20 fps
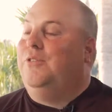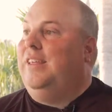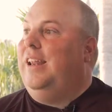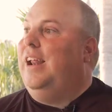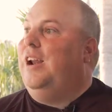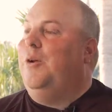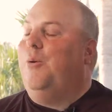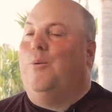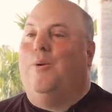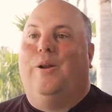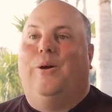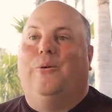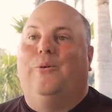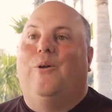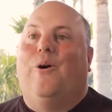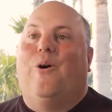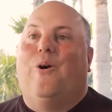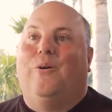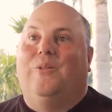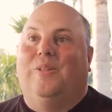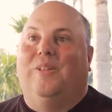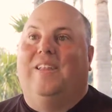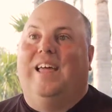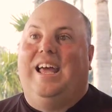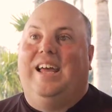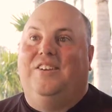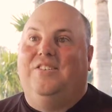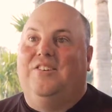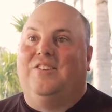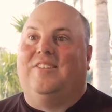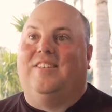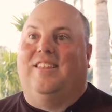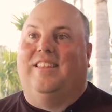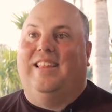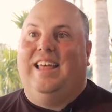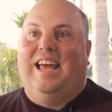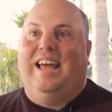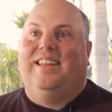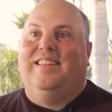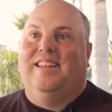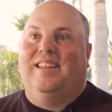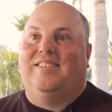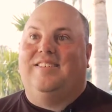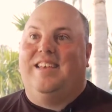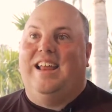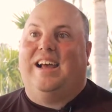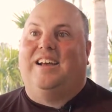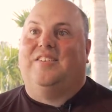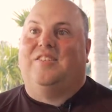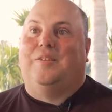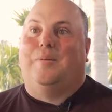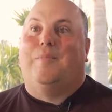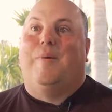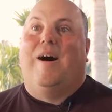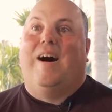who said, I don't want to own all the land, just the land that's next to